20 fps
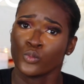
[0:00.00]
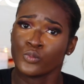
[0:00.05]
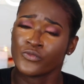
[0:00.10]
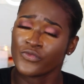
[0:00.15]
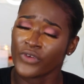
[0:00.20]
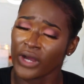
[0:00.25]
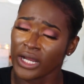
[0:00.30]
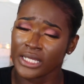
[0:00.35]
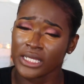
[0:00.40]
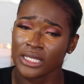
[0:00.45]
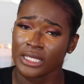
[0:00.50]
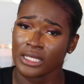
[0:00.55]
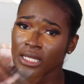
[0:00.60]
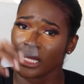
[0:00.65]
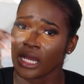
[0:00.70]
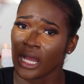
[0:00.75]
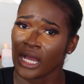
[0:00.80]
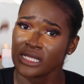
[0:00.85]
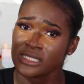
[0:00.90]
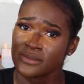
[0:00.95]
fucking
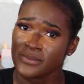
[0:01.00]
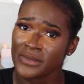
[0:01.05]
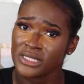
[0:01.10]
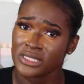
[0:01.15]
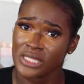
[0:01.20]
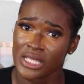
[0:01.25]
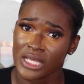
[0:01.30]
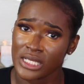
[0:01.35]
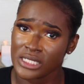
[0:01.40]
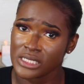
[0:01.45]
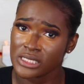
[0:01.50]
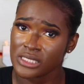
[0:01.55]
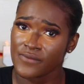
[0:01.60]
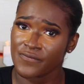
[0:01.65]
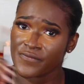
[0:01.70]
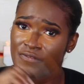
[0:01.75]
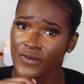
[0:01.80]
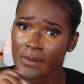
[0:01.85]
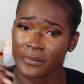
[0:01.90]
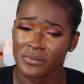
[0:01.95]
husband things
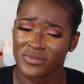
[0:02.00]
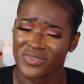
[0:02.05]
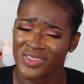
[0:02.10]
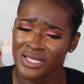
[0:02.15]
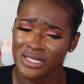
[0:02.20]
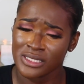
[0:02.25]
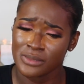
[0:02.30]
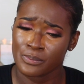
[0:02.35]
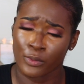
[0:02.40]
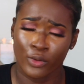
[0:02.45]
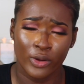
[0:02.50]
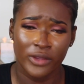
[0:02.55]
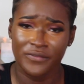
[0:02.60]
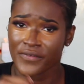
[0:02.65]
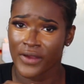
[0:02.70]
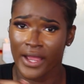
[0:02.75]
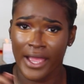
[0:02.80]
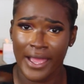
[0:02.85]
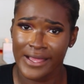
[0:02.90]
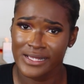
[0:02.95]
from these
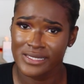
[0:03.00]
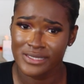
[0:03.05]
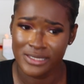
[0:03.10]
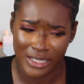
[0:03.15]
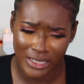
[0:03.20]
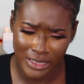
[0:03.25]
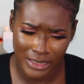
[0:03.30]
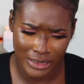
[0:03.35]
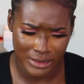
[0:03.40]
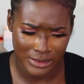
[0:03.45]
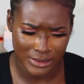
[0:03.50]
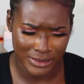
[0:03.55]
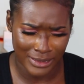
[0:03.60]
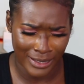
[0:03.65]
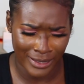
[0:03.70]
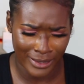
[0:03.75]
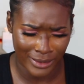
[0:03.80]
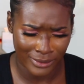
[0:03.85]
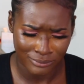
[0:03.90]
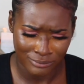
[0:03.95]
boyfriend ass niggas.
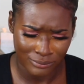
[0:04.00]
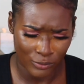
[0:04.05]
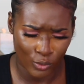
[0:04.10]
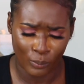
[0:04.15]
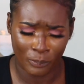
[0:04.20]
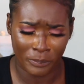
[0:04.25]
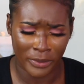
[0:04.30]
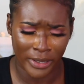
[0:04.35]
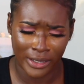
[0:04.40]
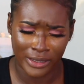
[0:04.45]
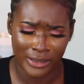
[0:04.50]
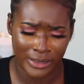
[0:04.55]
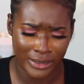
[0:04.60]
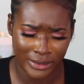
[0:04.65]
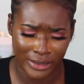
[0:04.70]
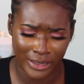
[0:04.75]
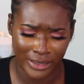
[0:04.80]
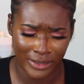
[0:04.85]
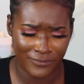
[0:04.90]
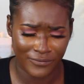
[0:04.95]
Like, barely
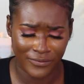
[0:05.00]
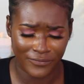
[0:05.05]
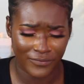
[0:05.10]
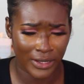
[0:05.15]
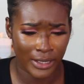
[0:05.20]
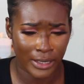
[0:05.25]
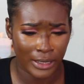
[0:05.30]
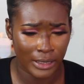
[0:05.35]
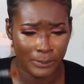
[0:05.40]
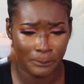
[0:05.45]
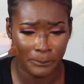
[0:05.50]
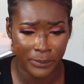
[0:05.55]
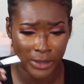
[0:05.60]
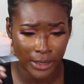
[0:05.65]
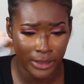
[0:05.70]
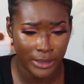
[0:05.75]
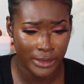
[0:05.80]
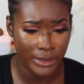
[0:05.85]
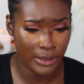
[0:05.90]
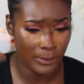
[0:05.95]

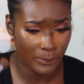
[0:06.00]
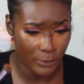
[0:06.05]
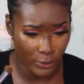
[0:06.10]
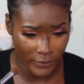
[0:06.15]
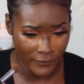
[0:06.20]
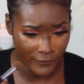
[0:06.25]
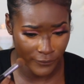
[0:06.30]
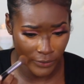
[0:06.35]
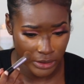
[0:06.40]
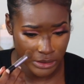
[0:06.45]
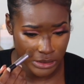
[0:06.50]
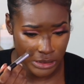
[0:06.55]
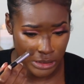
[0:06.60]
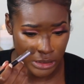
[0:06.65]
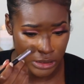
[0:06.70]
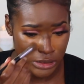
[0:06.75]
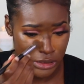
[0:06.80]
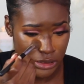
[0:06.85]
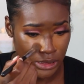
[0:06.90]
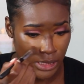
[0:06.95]
your boyfriend,
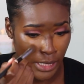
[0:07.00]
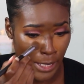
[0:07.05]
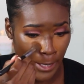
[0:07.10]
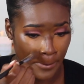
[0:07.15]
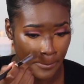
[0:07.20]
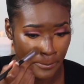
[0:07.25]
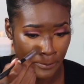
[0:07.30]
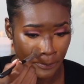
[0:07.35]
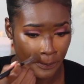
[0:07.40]
sis. Like,